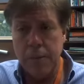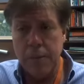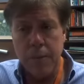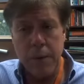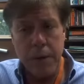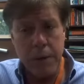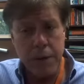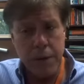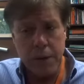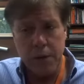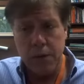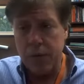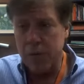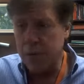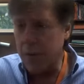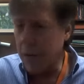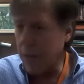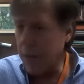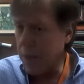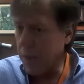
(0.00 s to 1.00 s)

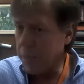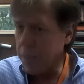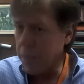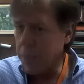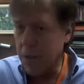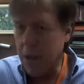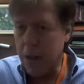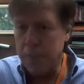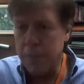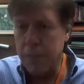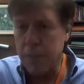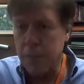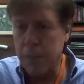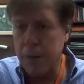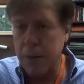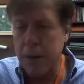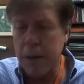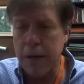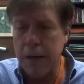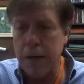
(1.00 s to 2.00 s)
this helps stop the
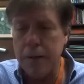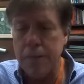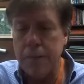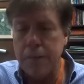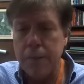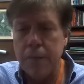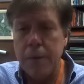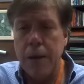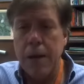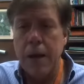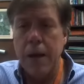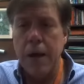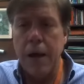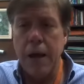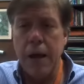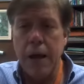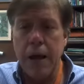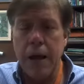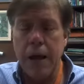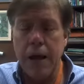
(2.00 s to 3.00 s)
bleeding,
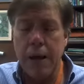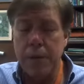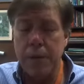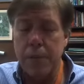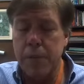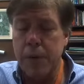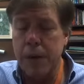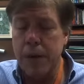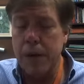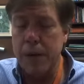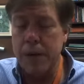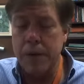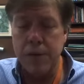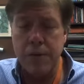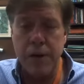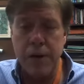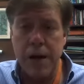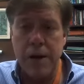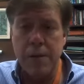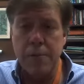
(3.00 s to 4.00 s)
but at the
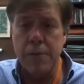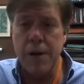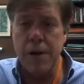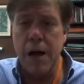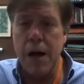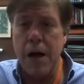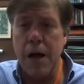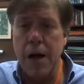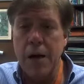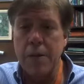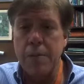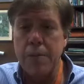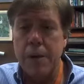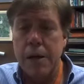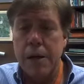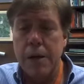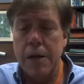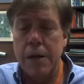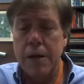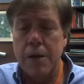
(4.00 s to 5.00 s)
same time,
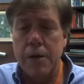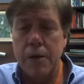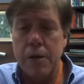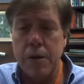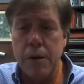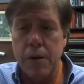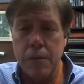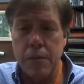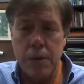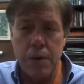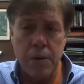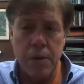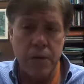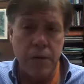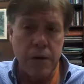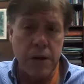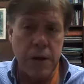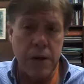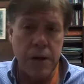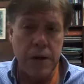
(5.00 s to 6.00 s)
you don't notice
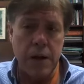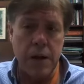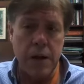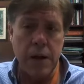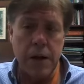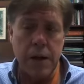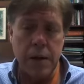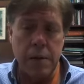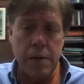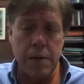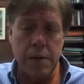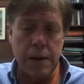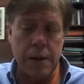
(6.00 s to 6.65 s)
anything